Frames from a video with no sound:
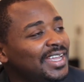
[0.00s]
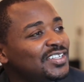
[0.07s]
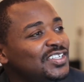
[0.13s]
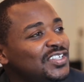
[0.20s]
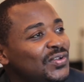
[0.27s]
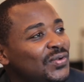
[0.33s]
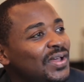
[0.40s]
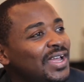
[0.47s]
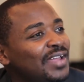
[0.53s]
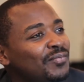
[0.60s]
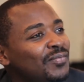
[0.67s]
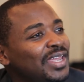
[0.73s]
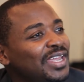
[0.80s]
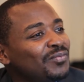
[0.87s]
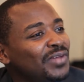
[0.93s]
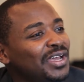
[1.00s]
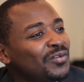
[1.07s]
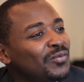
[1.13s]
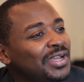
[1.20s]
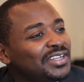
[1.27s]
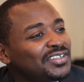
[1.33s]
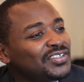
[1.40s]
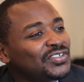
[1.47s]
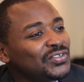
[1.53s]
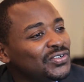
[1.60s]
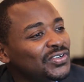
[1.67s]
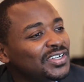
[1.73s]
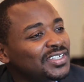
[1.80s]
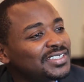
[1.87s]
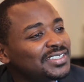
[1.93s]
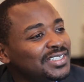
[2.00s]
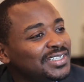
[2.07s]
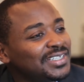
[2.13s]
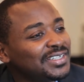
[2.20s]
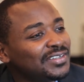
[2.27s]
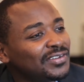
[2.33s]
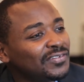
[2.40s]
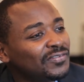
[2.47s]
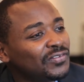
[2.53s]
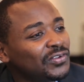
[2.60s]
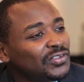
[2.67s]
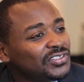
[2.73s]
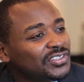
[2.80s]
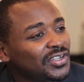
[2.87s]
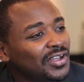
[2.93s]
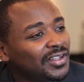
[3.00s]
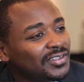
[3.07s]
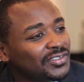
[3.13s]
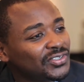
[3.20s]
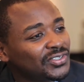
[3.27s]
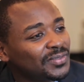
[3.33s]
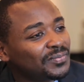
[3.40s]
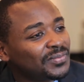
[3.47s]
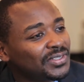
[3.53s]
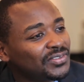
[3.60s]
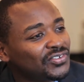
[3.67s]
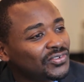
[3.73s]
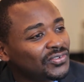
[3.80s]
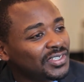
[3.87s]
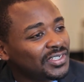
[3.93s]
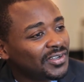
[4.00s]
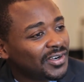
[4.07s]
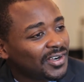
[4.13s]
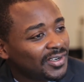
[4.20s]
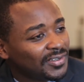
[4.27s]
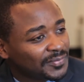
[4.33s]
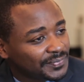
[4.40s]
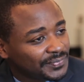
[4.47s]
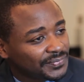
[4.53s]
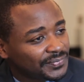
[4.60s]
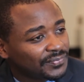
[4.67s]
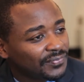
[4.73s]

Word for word: And so I made my way to New York City on a full scholarship at Juilliard.